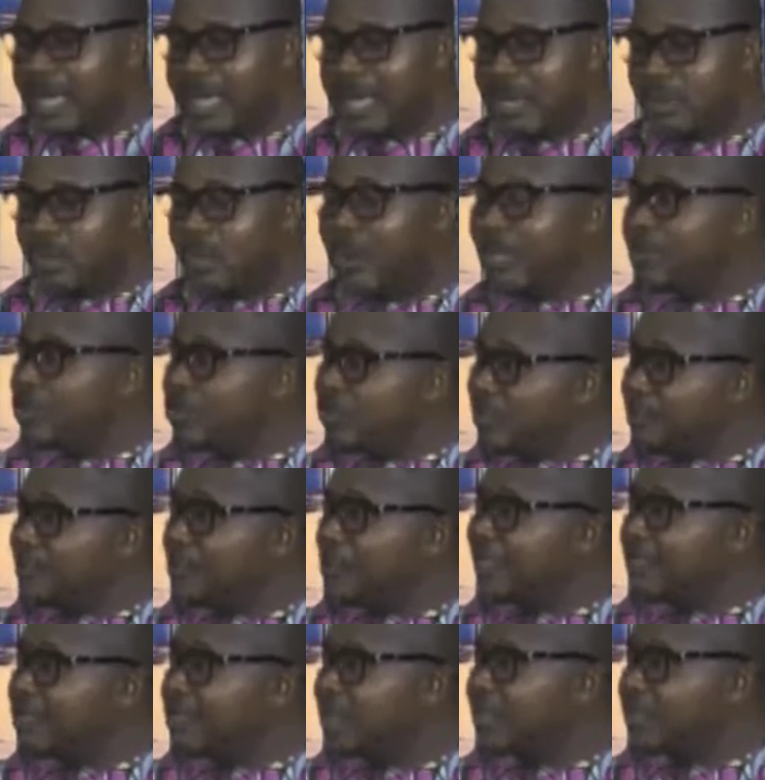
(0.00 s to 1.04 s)
When you
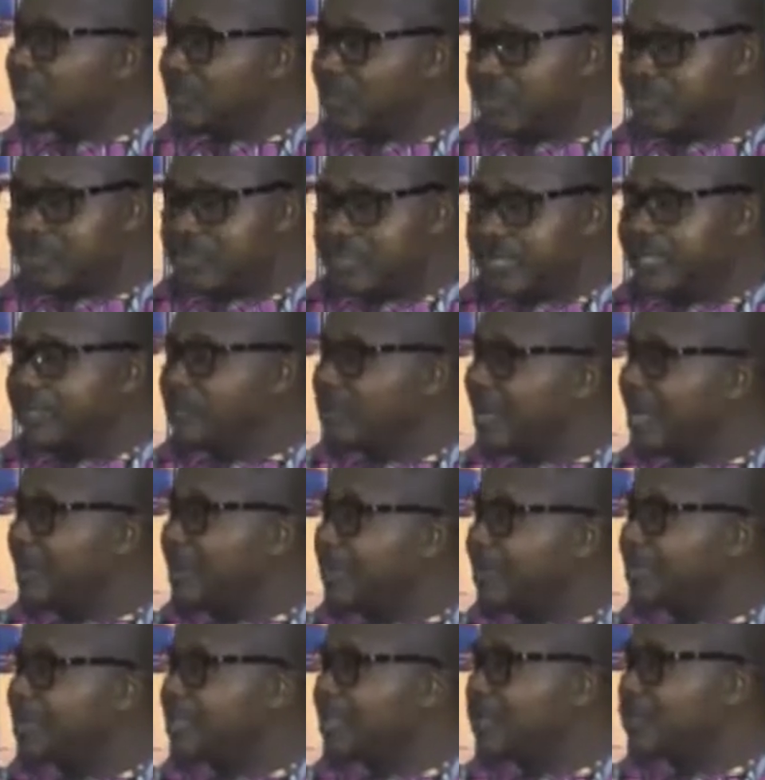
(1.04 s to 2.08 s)
deploy technology, then you can be
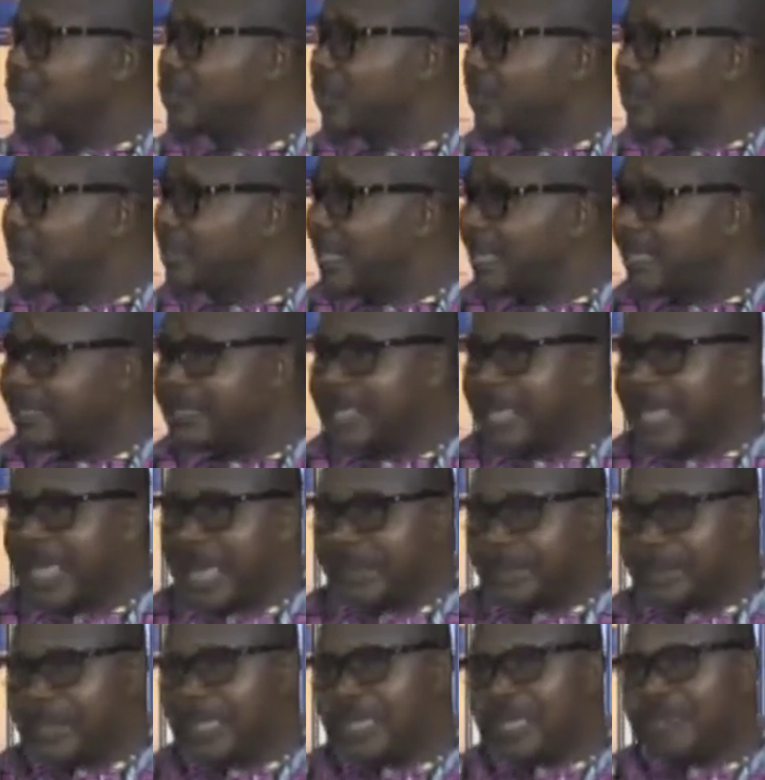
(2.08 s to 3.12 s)
rest assured that,
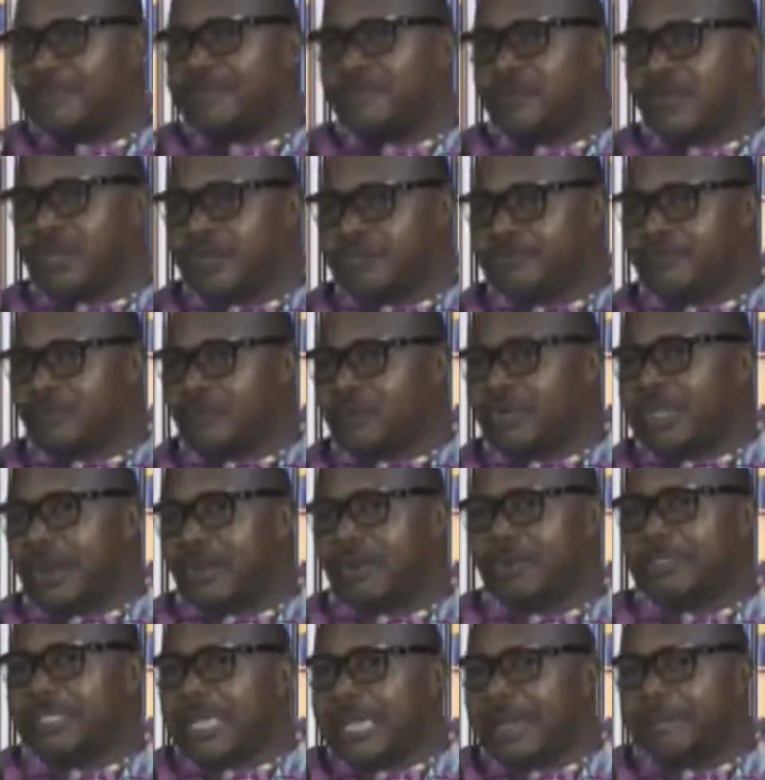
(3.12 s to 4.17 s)
I mean, if you look at
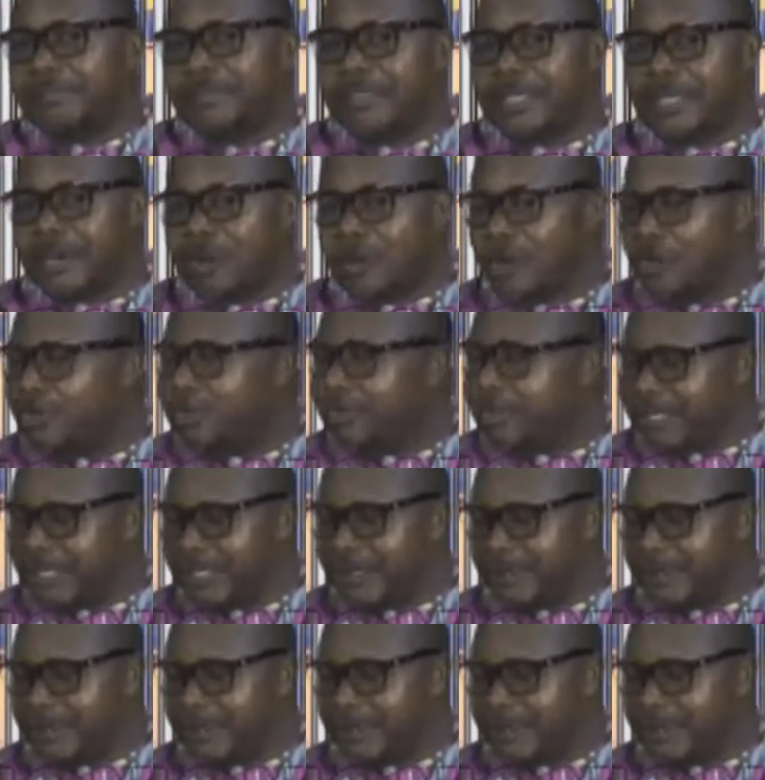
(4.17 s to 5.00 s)
what's happening globally,